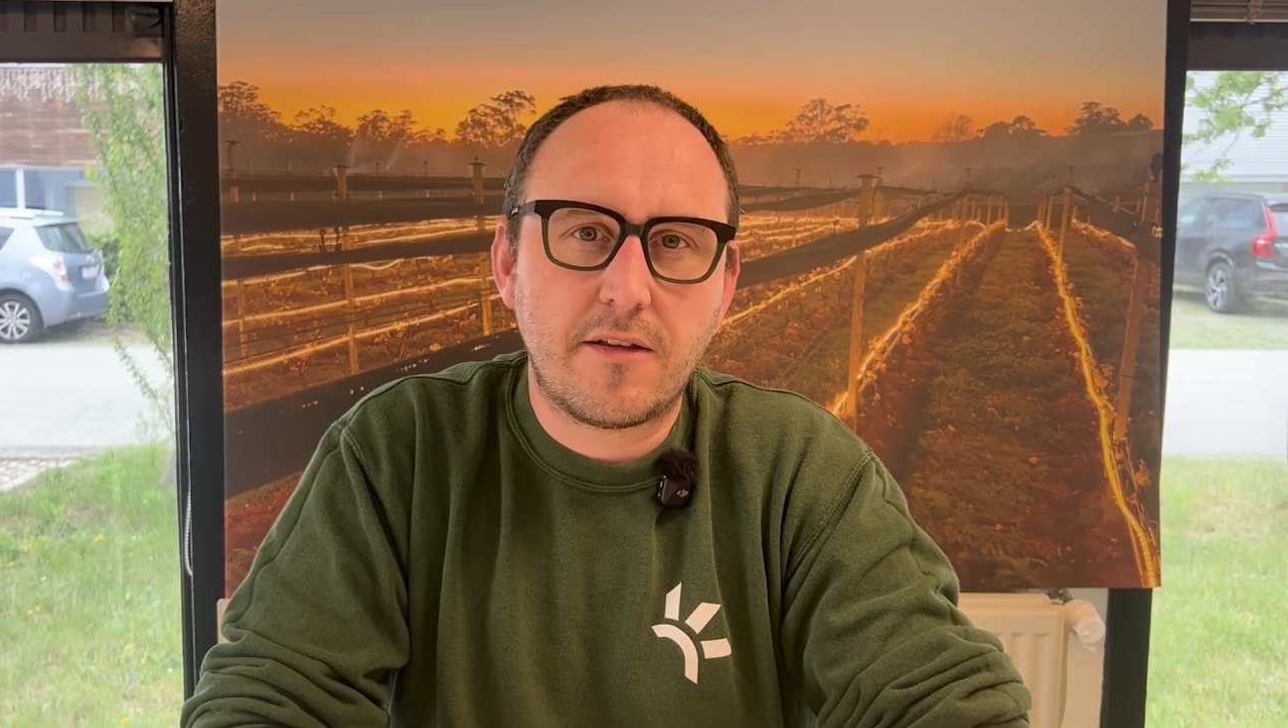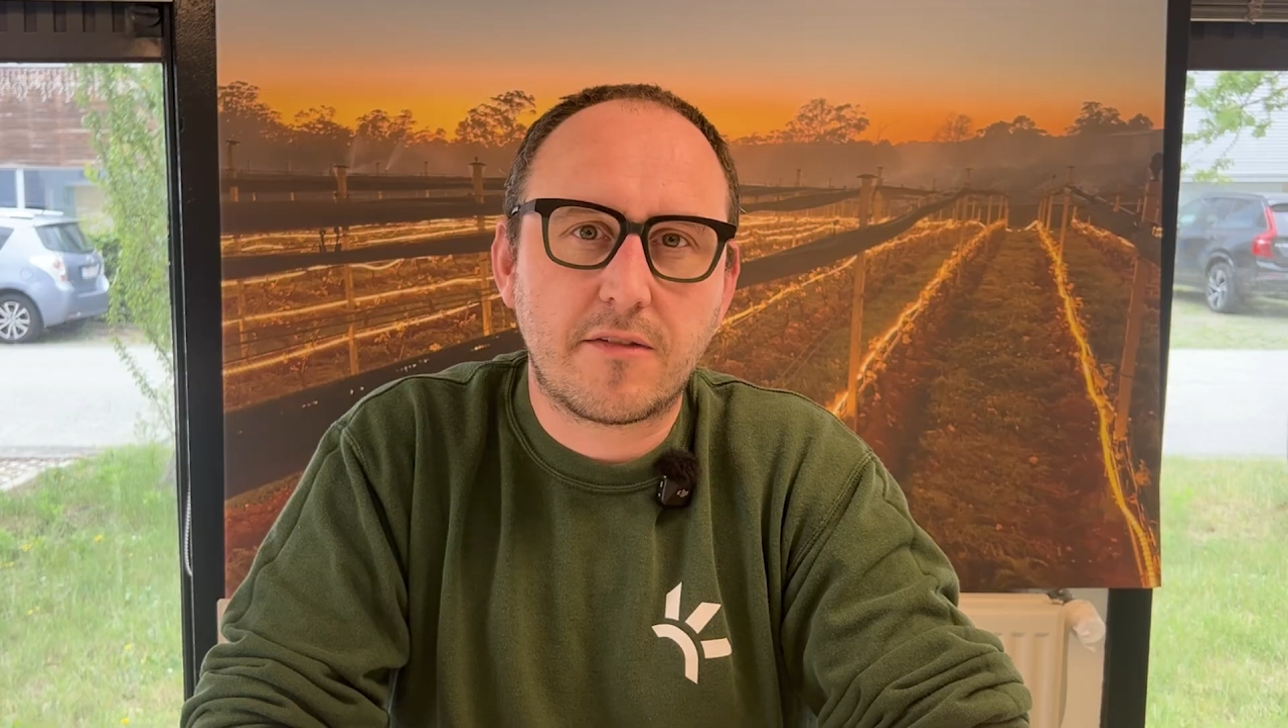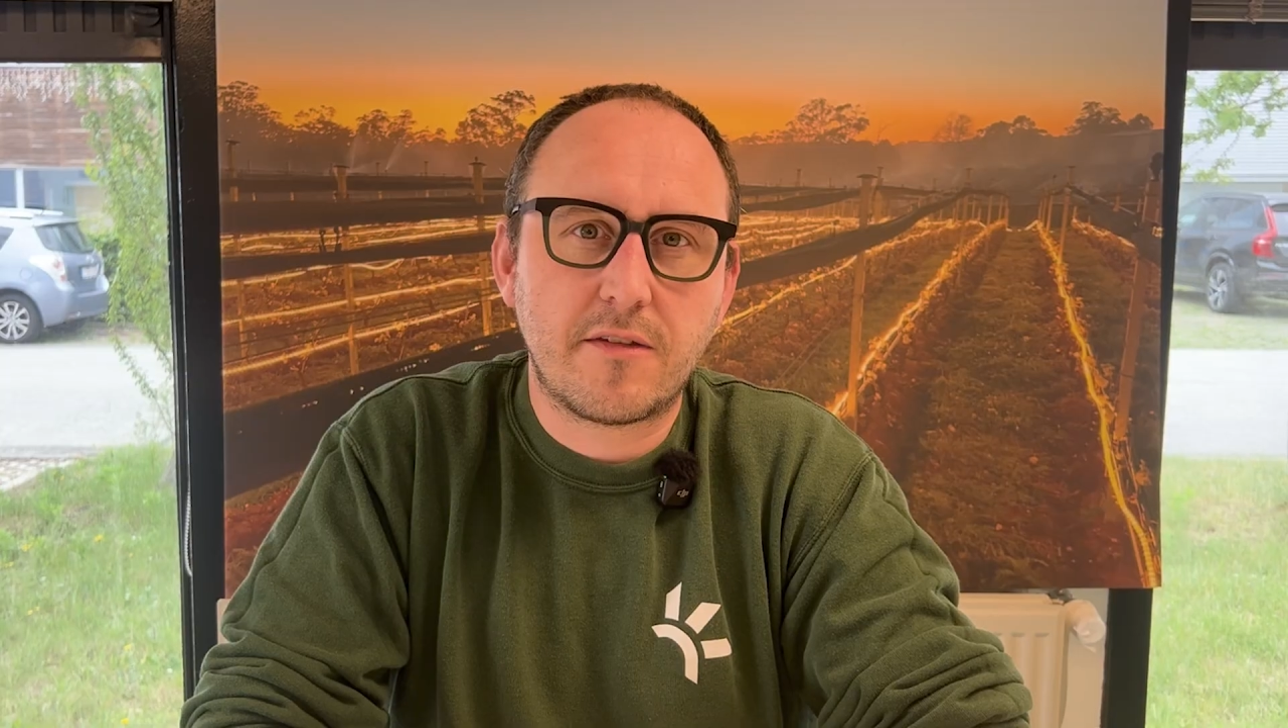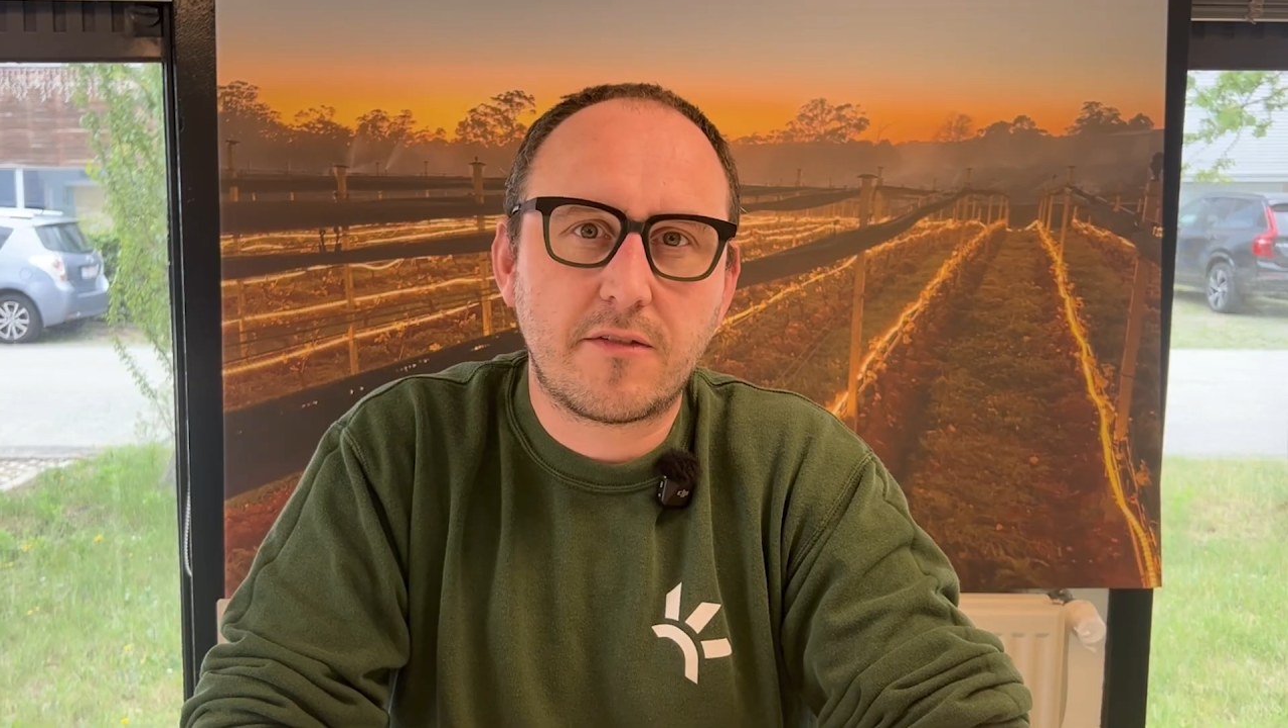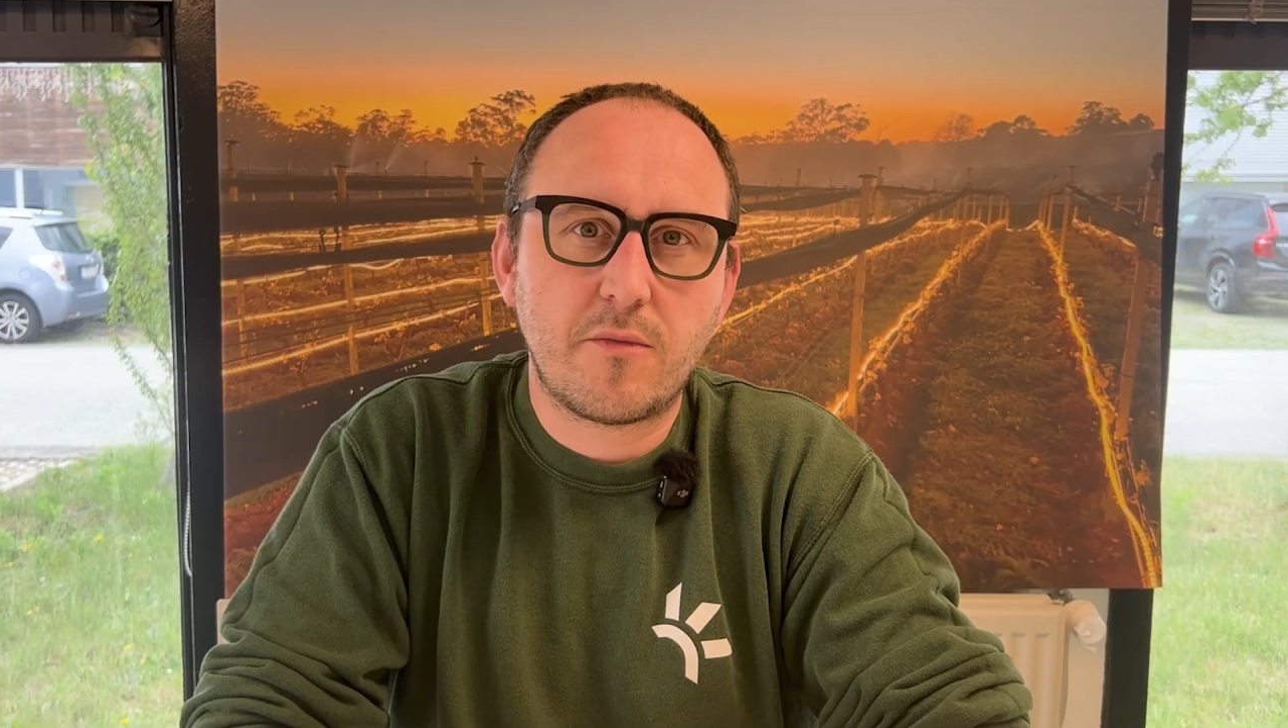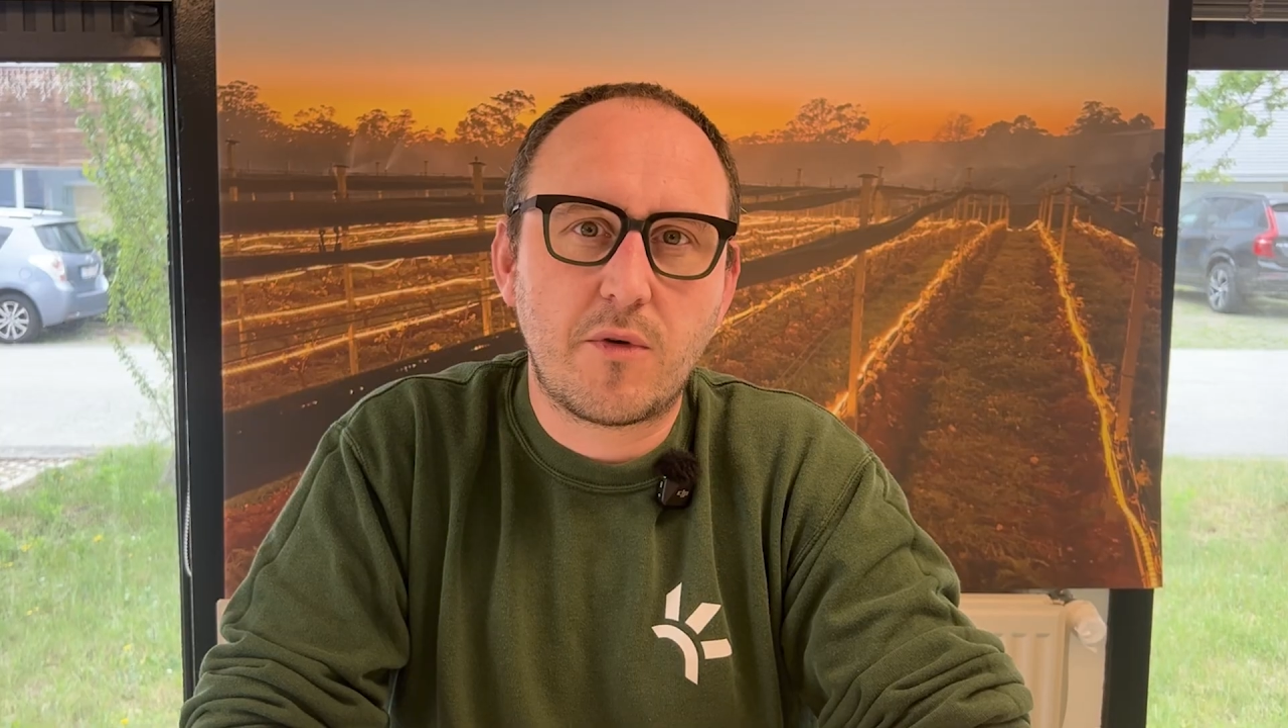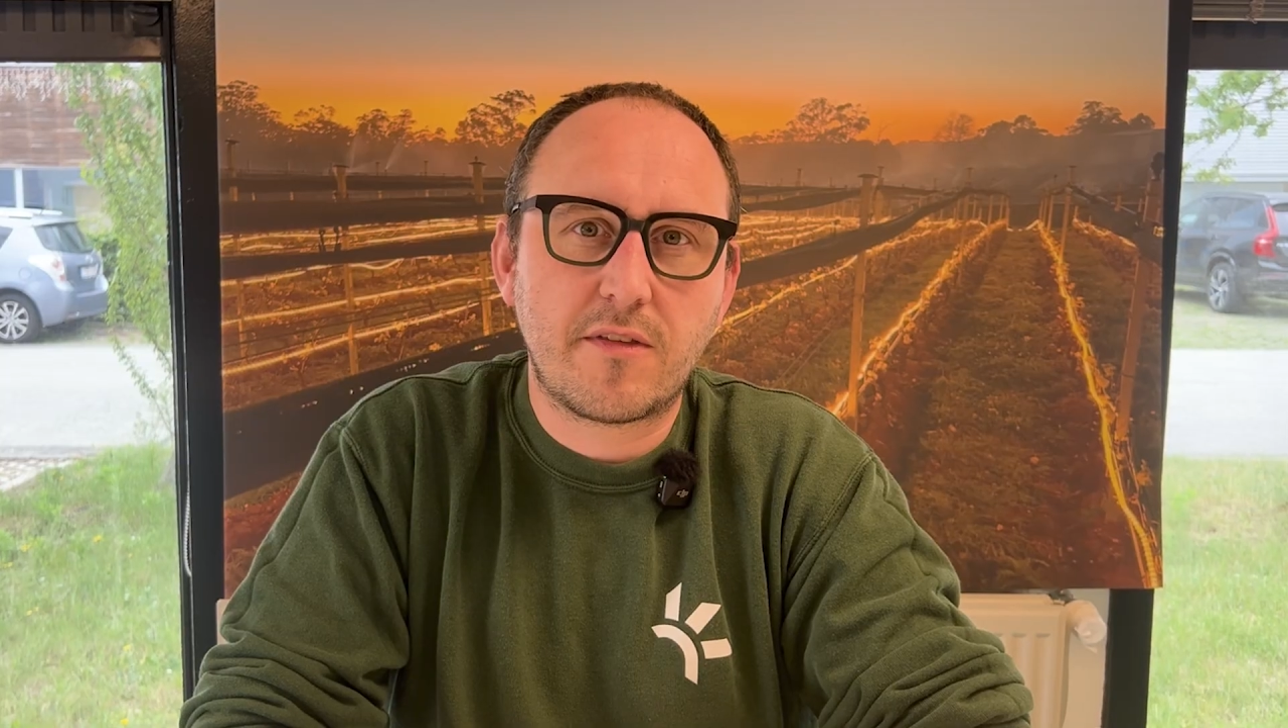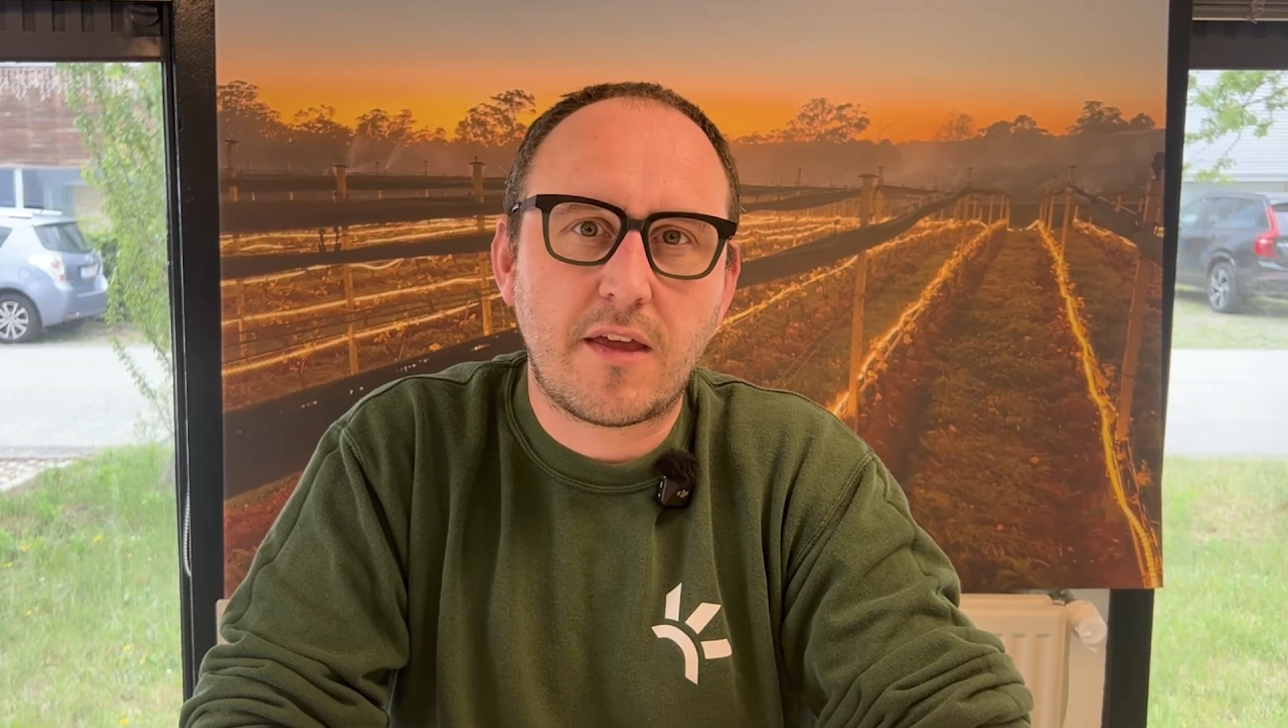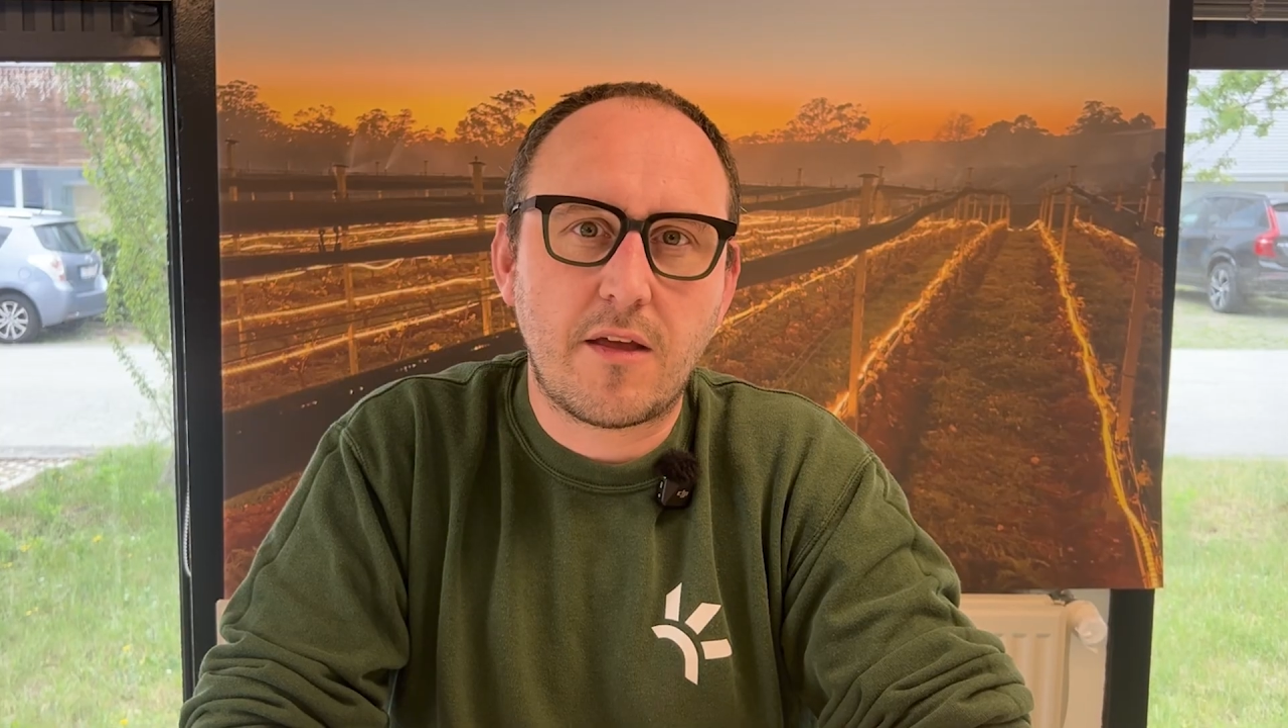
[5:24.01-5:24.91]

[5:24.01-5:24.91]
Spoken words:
system with